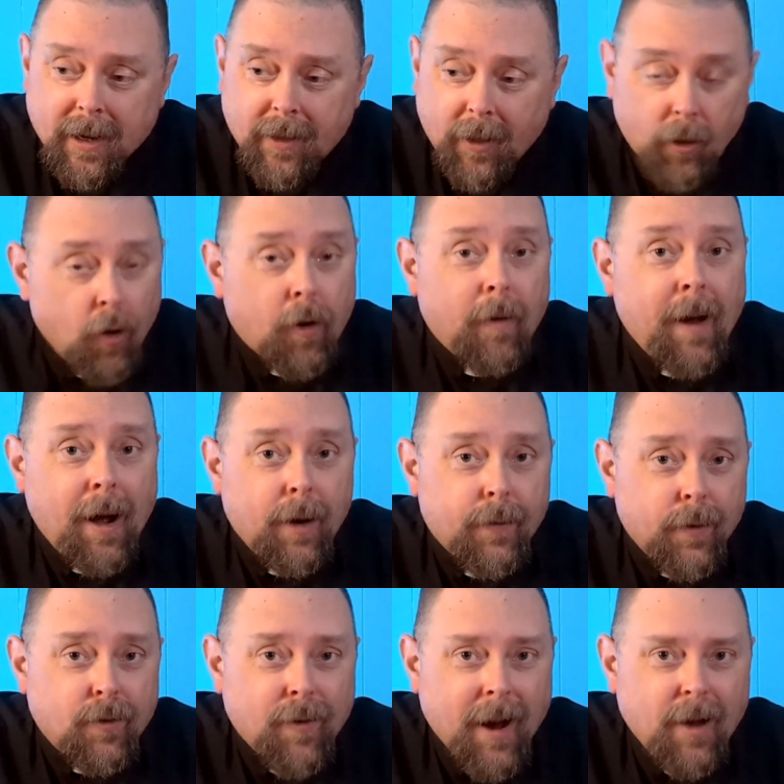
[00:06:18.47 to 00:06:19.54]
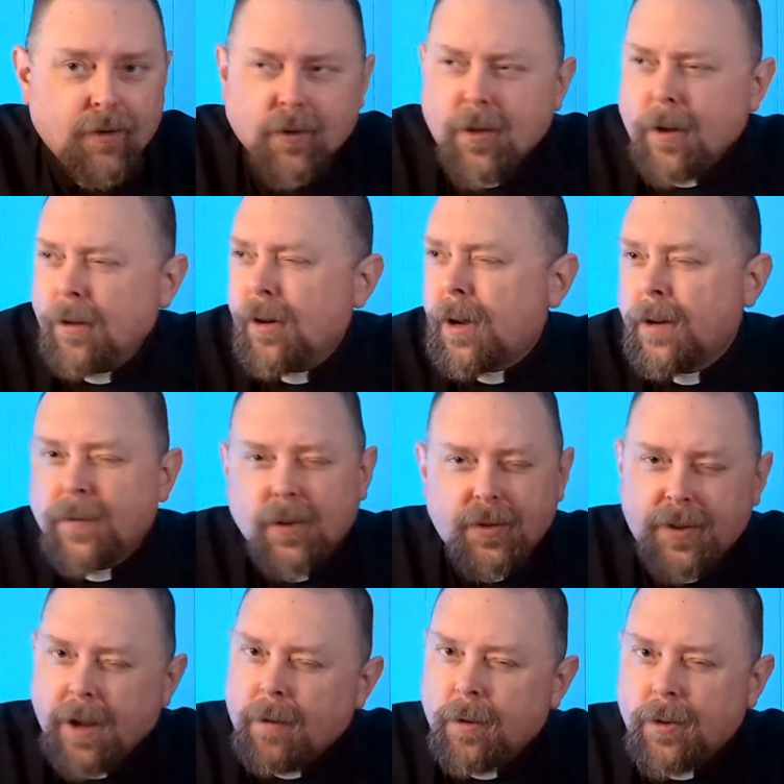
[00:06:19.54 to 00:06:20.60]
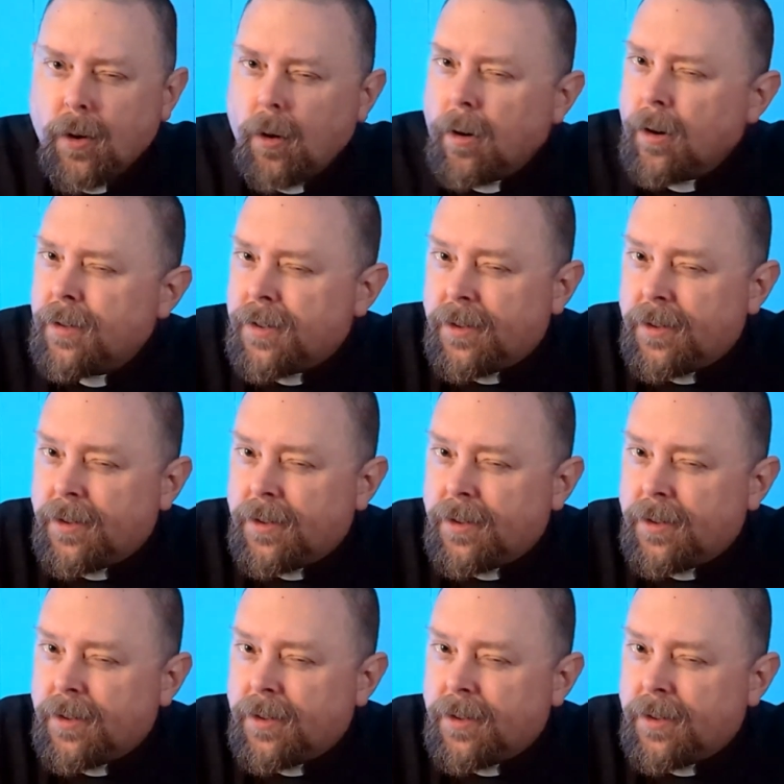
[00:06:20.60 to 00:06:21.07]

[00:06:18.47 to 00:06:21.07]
They look around for treasure. They're looking for secret doors.